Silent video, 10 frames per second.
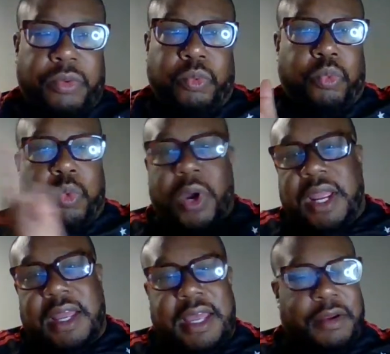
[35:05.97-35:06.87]

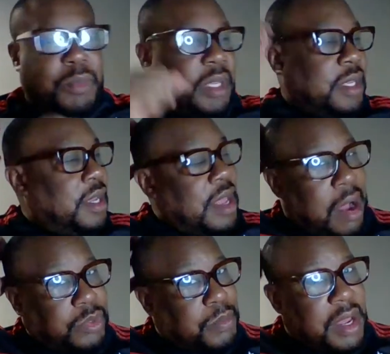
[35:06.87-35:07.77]
way ahead of me. I
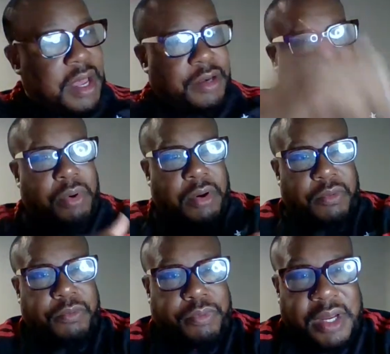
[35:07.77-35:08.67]
was behind the
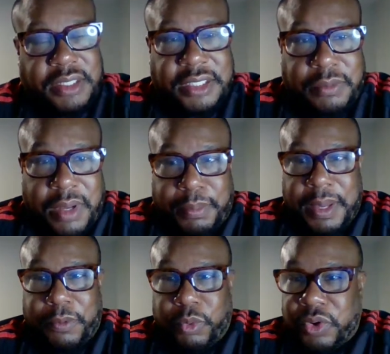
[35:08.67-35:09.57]
ball processing my
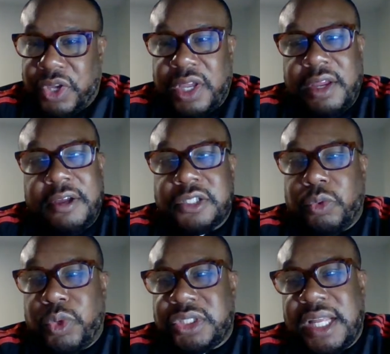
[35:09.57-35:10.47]
paperwork. So
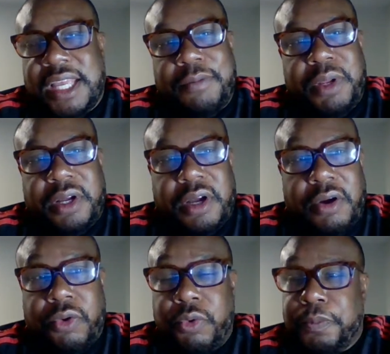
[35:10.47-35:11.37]
once they give me the
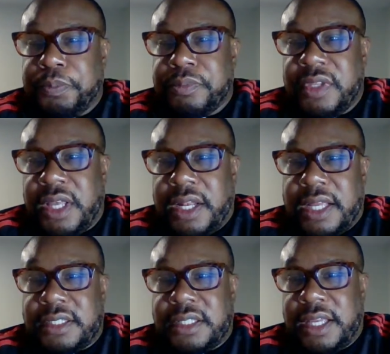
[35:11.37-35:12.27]
go and
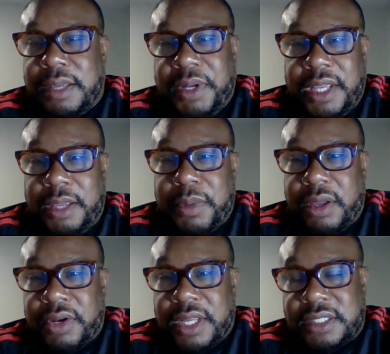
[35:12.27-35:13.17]
they say, give me the
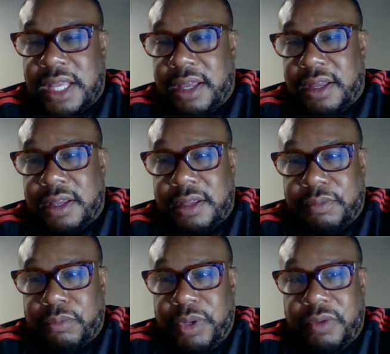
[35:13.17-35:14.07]
email and they say,
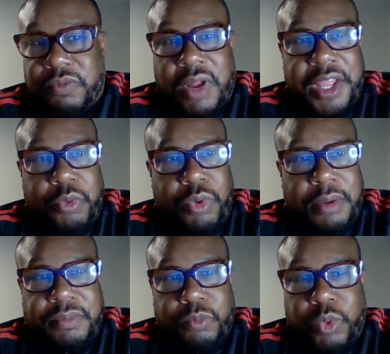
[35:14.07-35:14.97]
we flying you
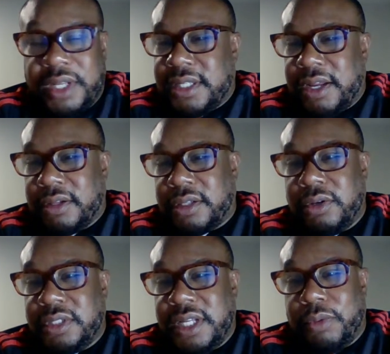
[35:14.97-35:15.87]
up Wednesday or
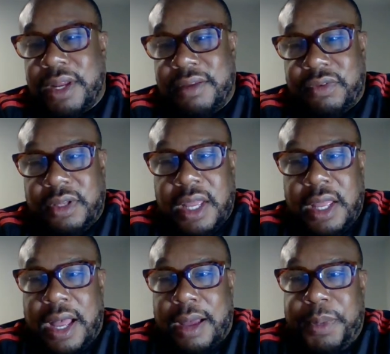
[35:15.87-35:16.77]
Thursday, whatever,
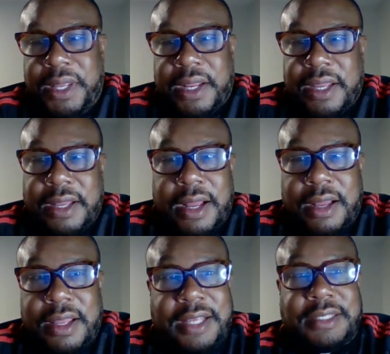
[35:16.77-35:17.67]
I'll be there.
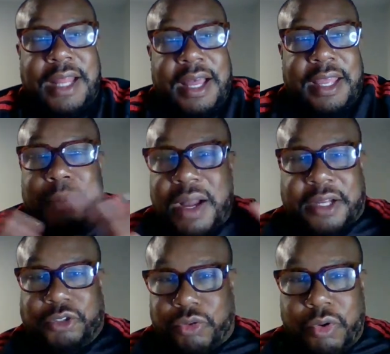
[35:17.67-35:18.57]
It's not in my
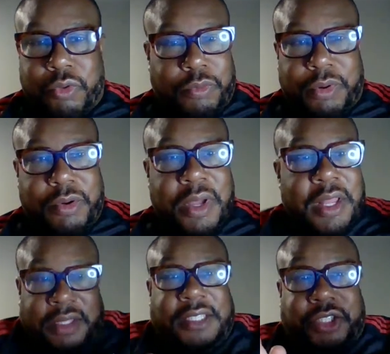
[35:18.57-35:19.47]
control, bro.
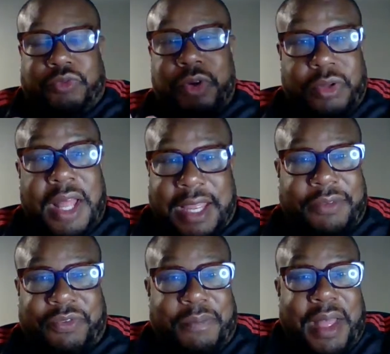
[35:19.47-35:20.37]
This is real
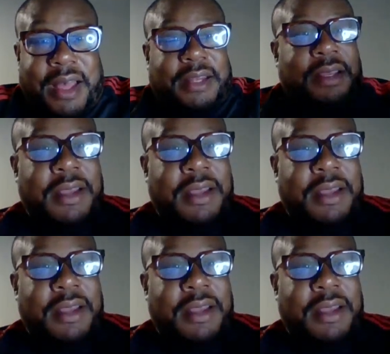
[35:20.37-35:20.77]
life. I'm not